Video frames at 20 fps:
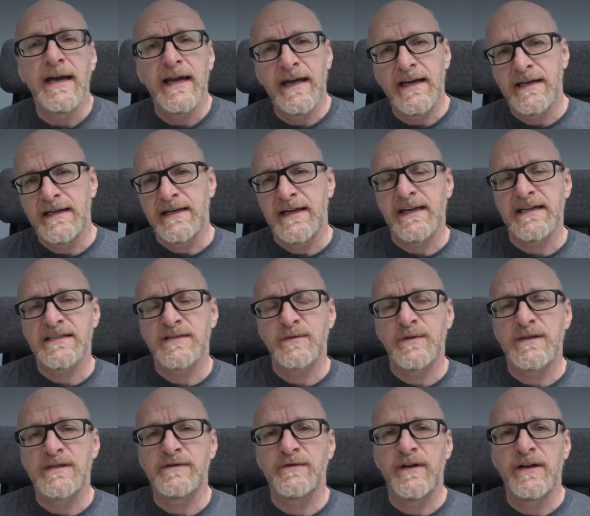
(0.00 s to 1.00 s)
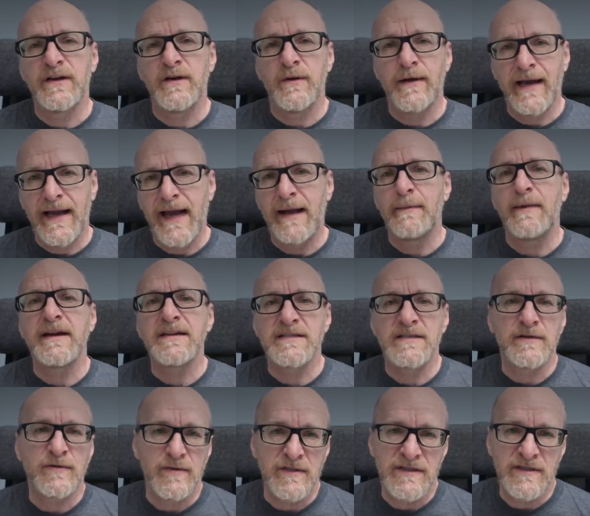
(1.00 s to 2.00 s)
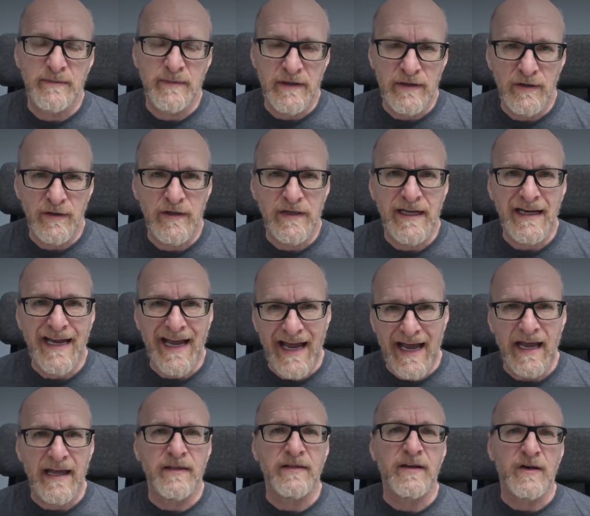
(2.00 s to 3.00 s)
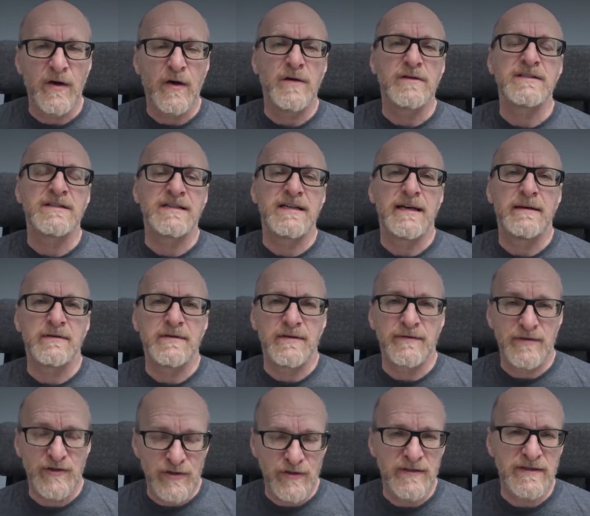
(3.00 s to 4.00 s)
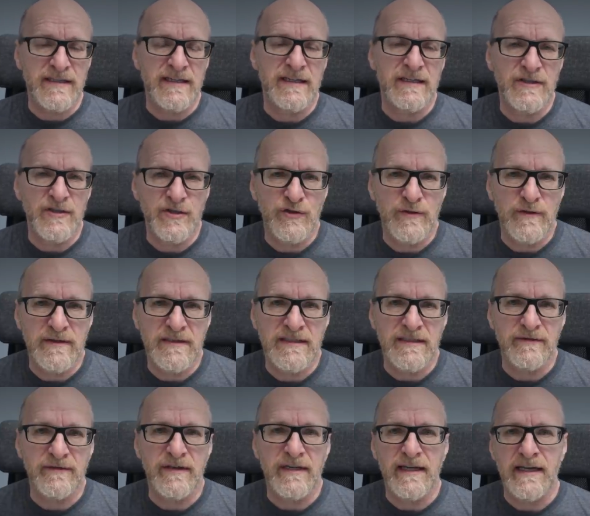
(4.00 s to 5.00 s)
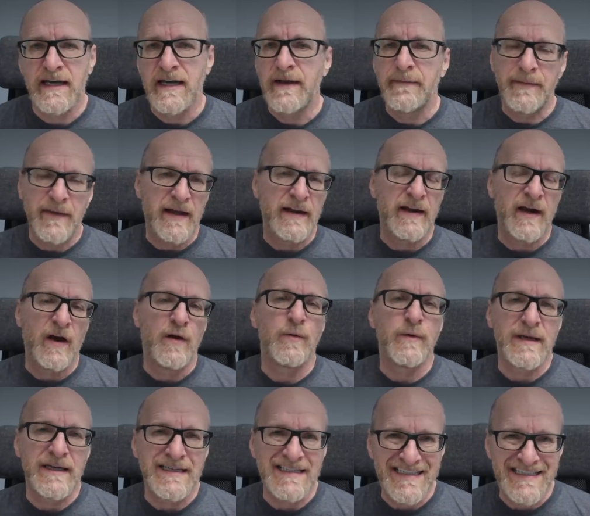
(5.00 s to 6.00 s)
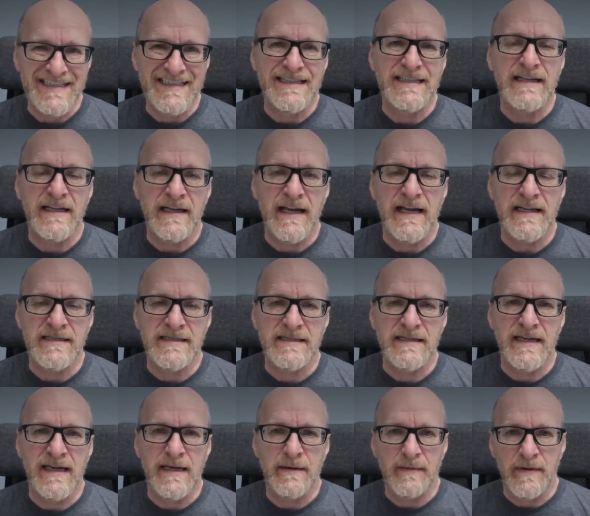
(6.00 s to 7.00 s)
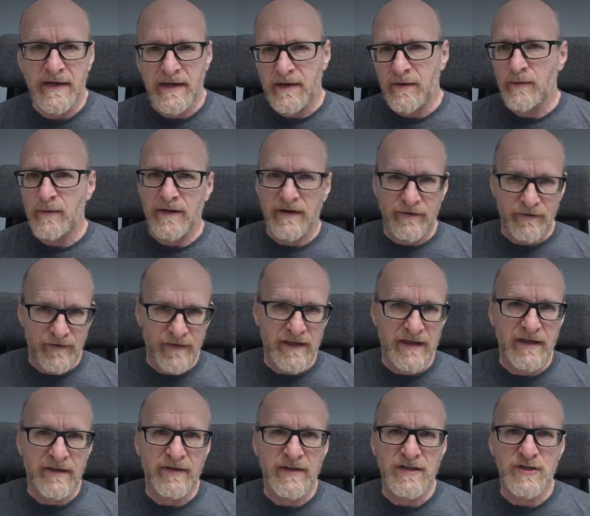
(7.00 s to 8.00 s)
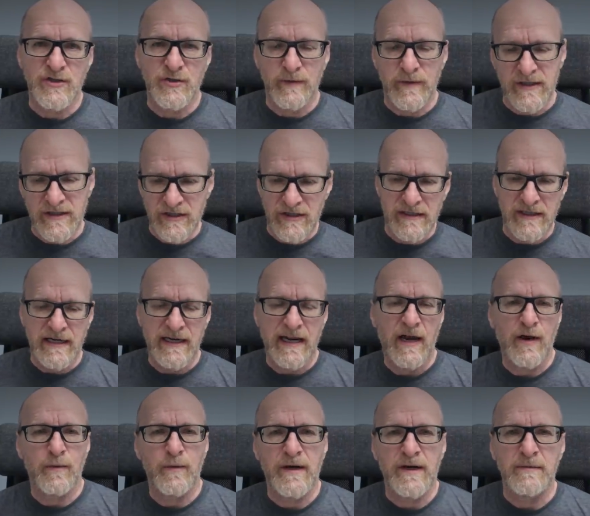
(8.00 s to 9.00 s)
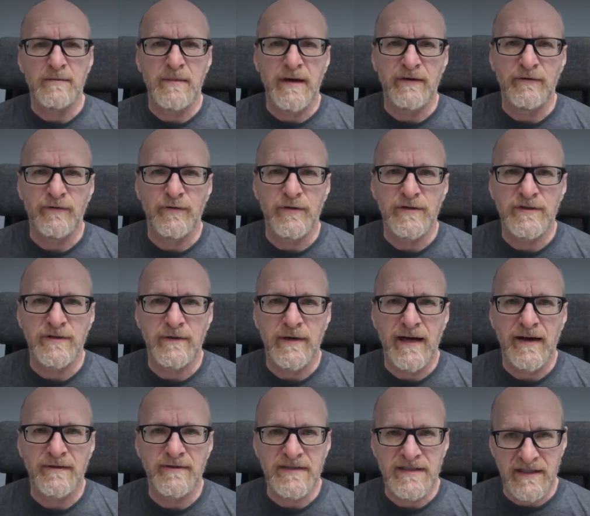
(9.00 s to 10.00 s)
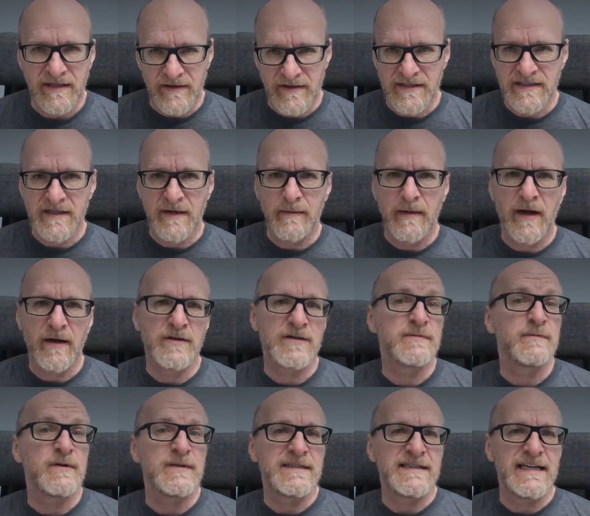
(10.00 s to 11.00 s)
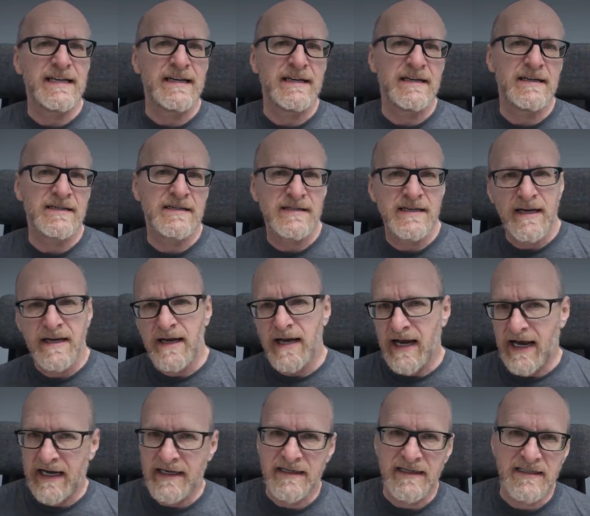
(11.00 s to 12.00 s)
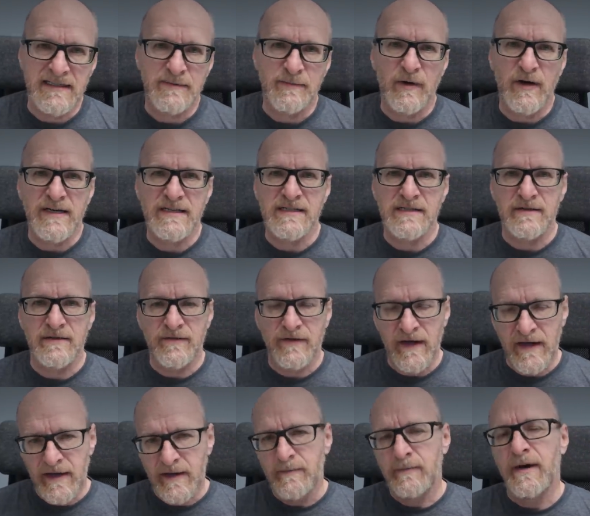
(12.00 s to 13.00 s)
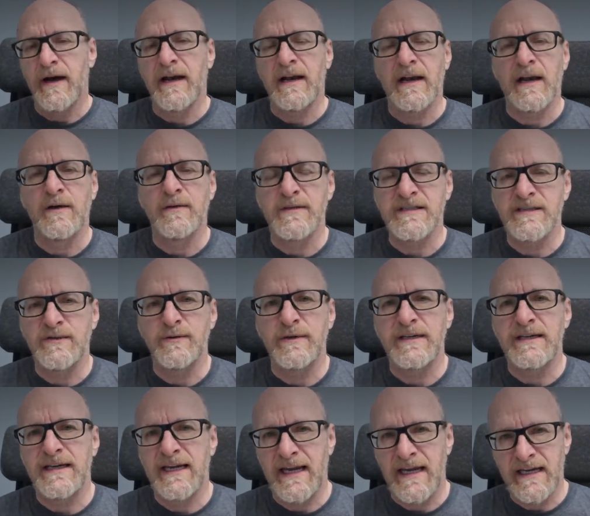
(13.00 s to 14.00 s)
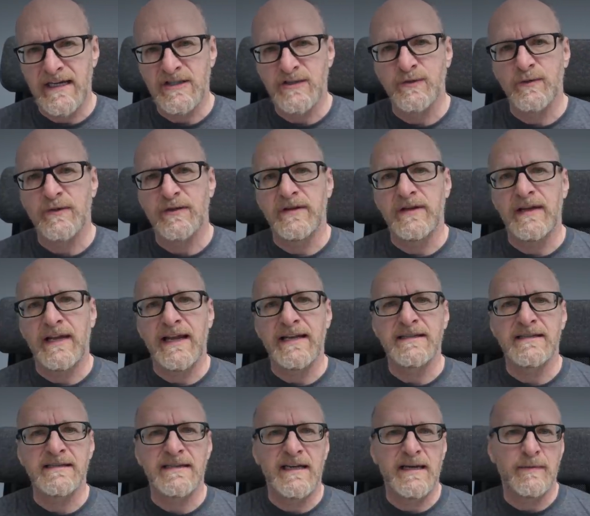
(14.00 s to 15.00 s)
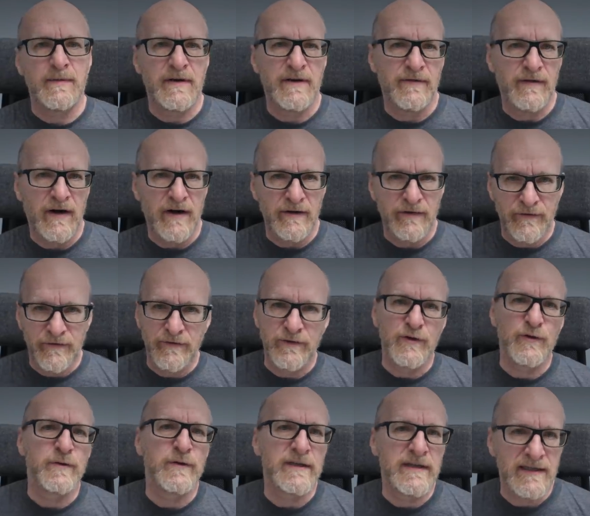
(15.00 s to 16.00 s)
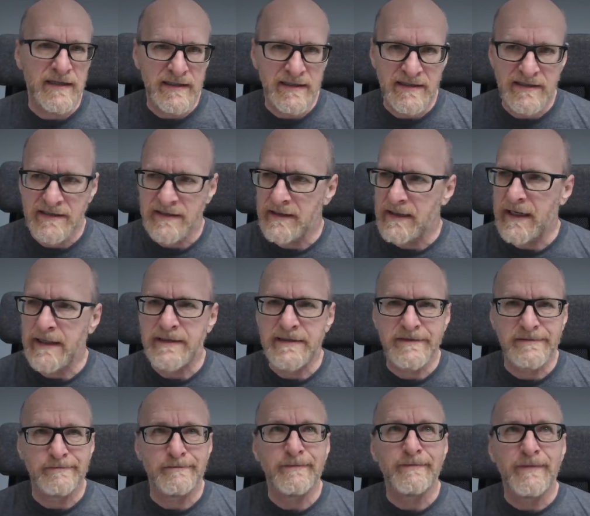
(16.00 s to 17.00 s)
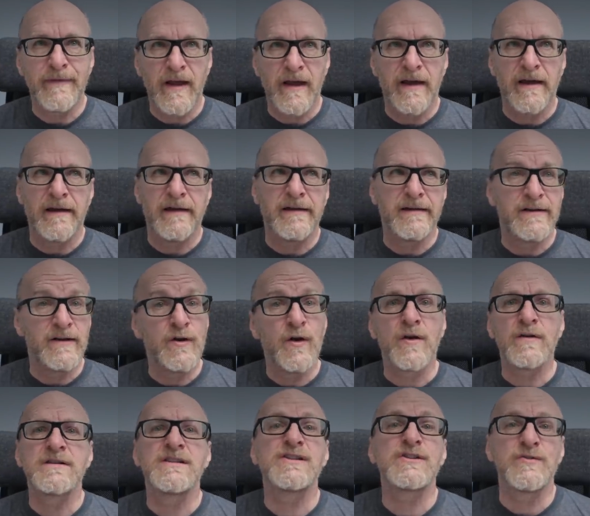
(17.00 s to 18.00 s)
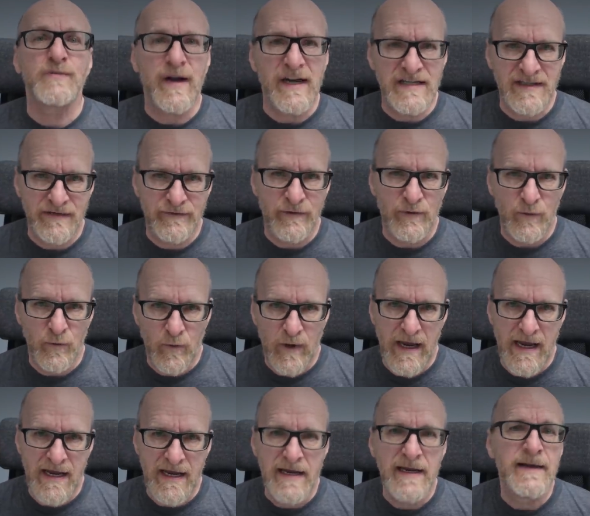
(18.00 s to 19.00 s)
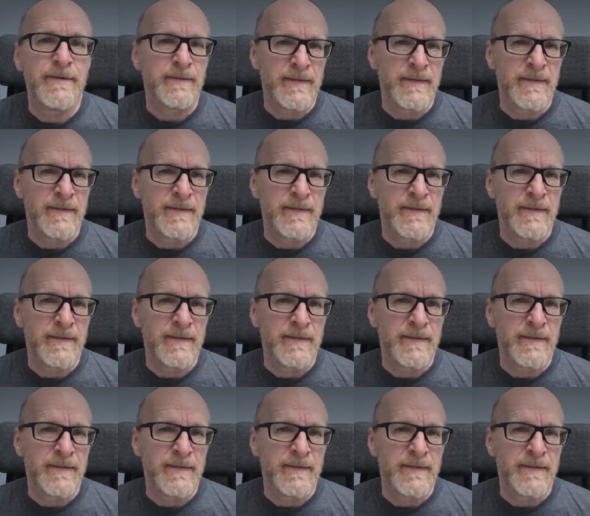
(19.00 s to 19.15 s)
In next week's video, I am actually going to be looking at the concept of shooting intuitively and how we can see the landscape with a feeling of intuition and how we can make photographs that are somehow spontaneous and expressive, but allow us to engage with the landscape in a very fluid and, and uh, non-stressful way.